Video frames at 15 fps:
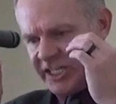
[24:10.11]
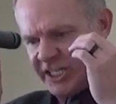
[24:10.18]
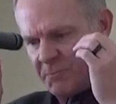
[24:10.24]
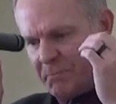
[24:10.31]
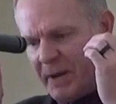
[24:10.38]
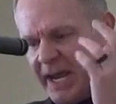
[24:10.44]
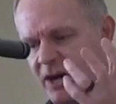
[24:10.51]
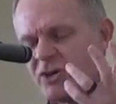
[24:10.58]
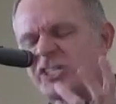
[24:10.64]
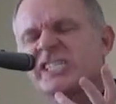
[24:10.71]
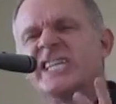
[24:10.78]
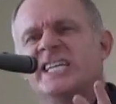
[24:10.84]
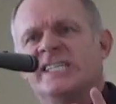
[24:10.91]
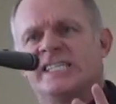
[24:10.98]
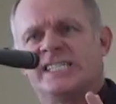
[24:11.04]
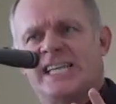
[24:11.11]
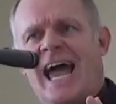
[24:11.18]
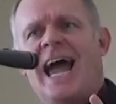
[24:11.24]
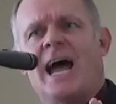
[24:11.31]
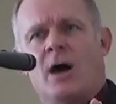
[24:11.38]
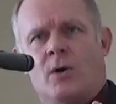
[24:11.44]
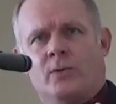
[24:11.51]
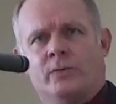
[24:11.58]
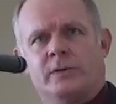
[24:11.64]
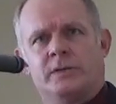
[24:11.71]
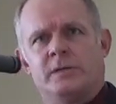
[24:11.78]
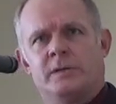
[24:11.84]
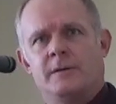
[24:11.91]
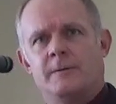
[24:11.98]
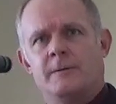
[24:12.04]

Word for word: this piercing sound.